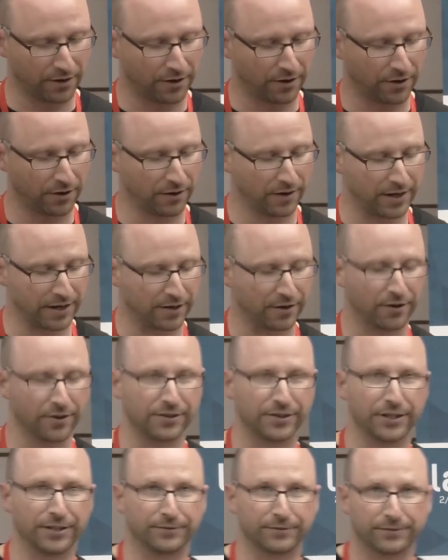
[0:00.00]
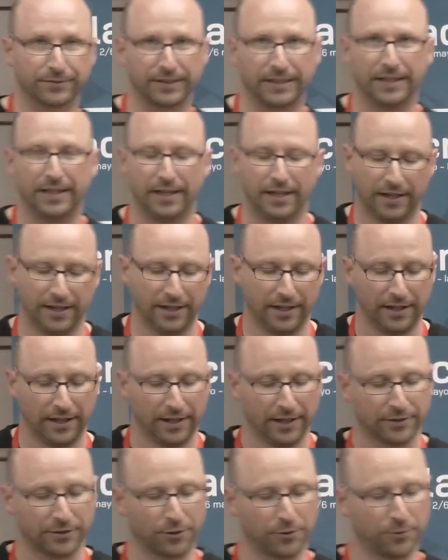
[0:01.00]
already hard enough.
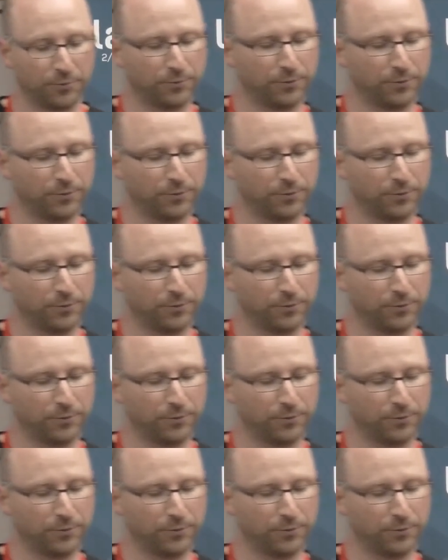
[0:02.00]
So